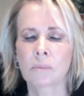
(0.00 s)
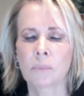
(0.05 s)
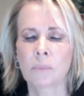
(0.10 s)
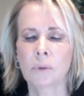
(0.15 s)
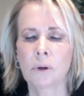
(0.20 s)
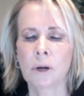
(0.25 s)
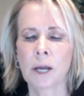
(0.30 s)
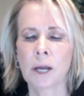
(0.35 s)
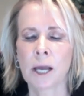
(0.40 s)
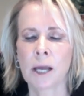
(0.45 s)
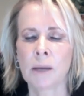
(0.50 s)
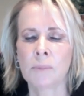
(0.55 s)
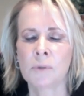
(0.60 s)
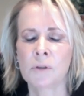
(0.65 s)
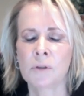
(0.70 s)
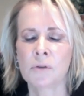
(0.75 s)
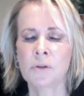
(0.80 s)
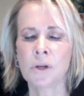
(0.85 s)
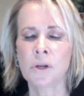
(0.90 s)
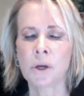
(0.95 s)

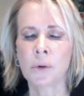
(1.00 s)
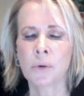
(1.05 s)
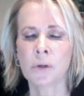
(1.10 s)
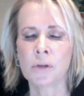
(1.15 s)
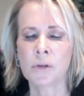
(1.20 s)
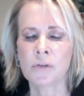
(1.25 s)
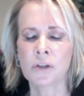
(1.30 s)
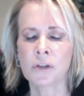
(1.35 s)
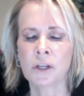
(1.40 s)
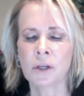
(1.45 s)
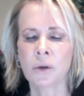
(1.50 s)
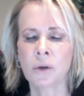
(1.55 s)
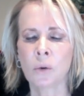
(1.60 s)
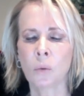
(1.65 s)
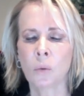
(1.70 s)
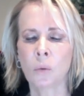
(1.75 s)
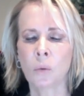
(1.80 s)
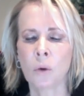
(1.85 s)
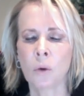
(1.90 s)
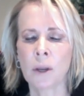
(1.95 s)
Perhaps noticing
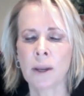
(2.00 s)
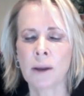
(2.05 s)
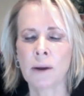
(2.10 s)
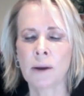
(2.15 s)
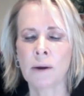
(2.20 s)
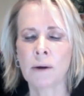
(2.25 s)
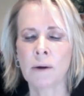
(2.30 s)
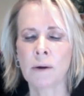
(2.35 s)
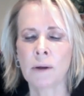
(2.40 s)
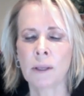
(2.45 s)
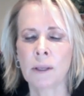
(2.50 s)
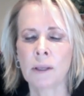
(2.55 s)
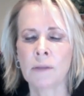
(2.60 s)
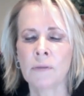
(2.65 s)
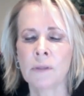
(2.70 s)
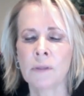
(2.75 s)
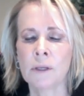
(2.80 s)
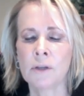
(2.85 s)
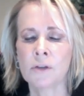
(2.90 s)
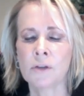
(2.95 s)
where
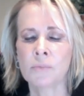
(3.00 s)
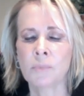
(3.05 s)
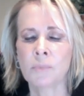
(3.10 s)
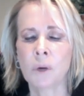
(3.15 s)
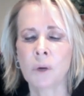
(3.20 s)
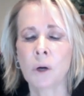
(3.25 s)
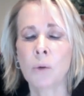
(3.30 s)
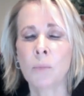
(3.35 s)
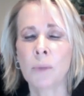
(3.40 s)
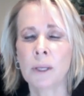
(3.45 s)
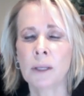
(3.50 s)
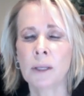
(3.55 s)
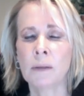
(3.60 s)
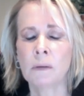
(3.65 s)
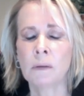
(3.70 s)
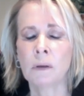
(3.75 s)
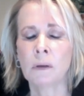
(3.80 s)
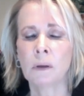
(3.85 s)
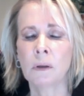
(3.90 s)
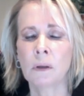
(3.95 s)
in this moment
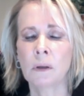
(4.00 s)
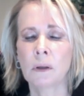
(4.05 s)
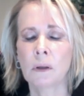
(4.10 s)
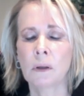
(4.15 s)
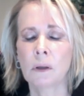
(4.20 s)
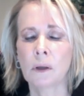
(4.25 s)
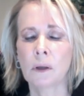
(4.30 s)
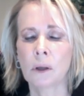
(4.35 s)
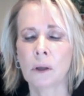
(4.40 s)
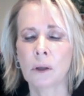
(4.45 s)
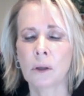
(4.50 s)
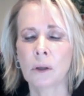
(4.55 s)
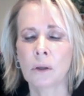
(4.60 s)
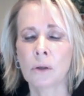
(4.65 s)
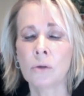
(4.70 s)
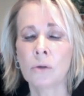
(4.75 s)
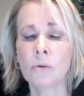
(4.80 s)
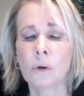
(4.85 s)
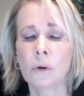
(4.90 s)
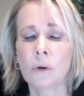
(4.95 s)

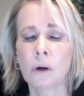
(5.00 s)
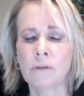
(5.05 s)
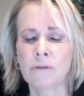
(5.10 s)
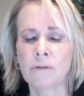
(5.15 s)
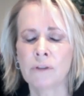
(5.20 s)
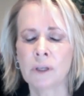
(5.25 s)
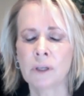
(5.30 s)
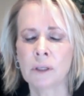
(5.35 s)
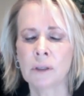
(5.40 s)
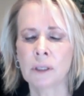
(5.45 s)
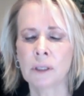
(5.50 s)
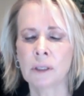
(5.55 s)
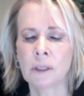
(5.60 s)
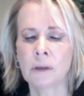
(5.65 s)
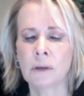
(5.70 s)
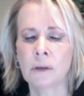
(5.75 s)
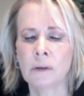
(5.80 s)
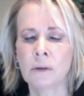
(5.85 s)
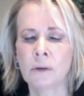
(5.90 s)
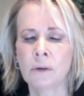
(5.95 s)
you are
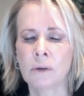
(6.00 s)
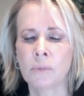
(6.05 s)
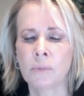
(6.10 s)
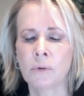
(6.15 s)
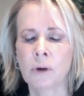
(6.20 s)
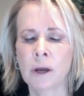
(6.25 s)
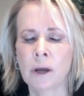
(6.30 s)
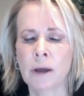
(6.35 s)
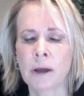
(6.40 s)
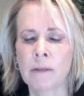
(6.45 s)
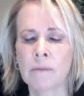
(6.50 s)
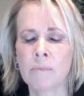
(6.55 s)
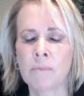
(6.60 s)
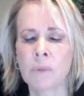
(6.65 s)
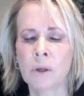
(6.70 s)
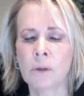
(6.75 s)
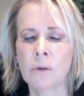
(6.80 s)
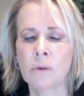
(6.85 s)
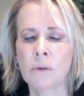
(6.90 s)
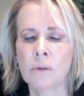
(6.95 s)
feeling your breath
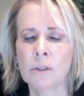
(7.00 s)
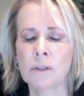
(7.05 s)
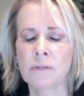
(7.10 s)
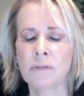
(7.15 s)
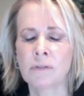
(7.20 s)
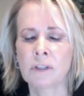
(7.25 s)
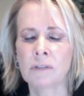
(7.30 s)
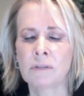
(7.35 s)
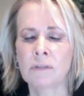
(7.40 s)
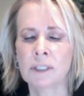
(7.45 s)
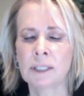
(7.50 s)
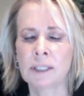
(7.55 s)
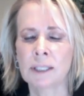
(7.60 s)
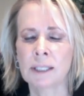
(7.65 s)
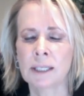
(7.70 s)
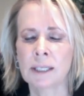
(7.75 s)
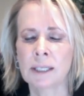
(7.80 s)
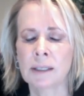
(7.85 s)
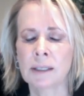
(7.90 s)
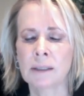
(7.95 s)
most
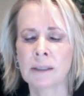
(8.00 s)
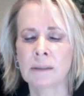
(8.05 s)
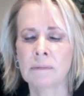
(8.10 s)
vividly.